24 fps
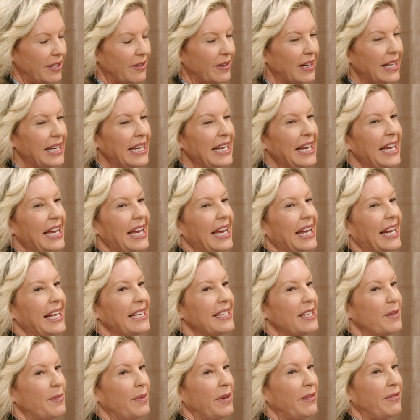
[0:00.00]
And I
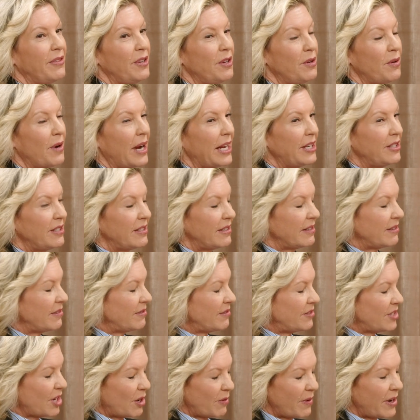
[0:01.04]
said, "But if you I
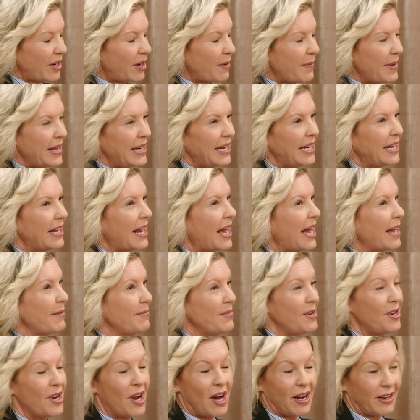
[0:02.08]
don't recommend it.
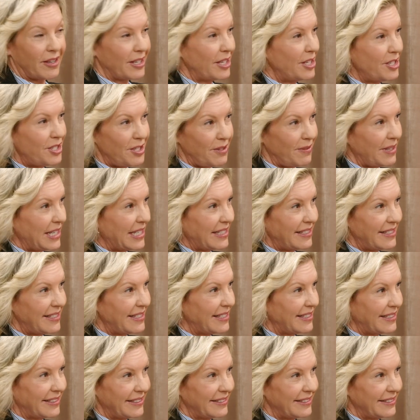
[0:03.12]
I'm not gonna do this.